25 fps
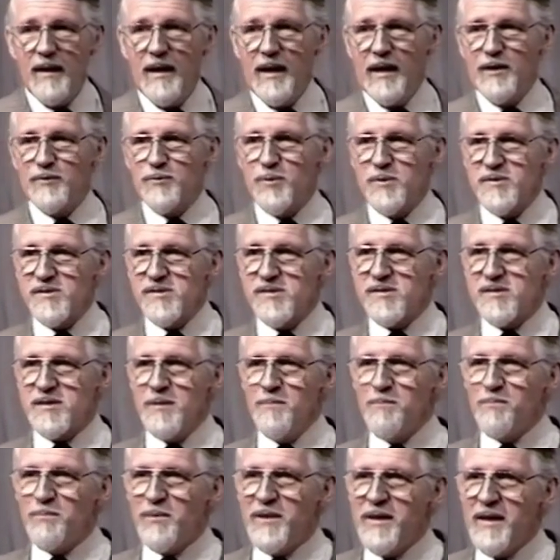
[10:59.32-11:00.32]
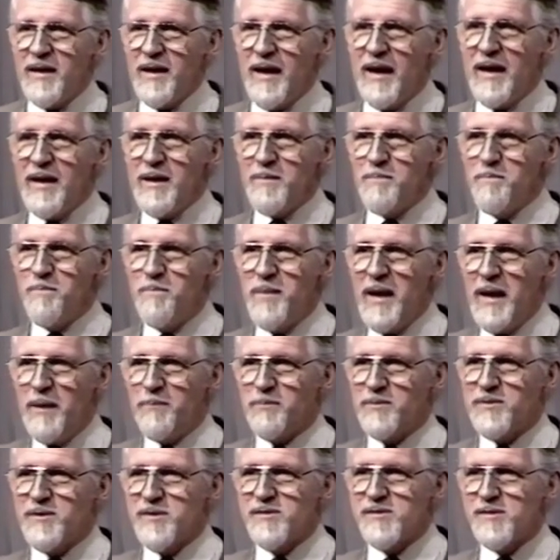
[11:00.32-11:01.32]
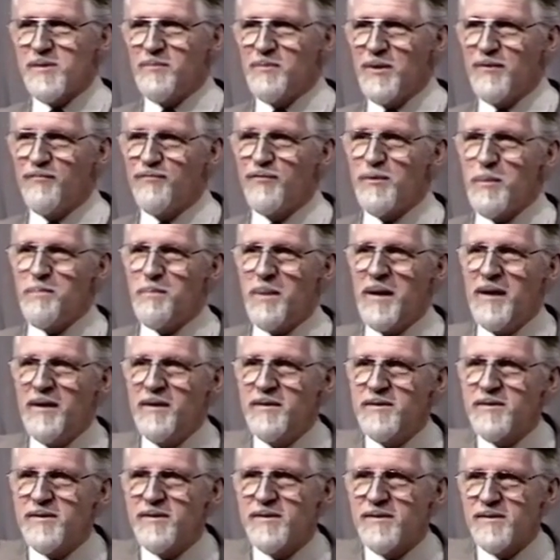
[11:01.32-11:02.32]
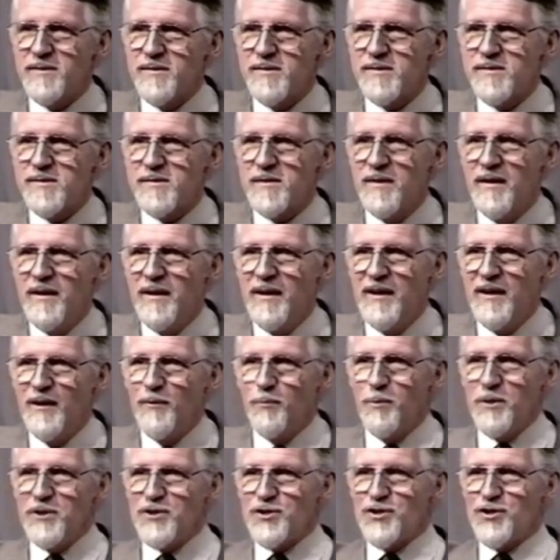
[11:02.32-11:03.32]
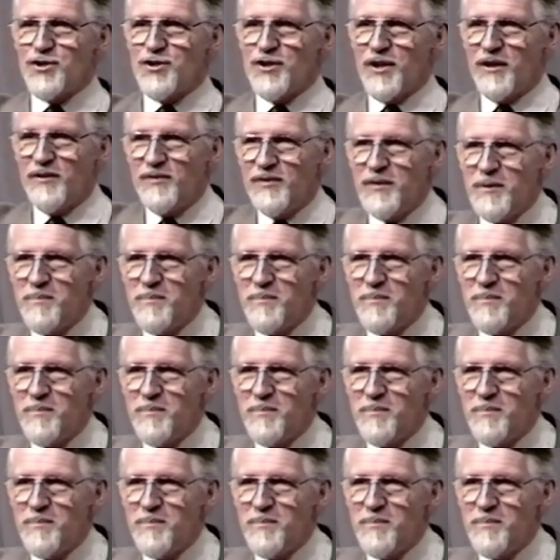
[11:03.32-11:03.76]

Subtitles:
It was simply a baptism of repentance, which John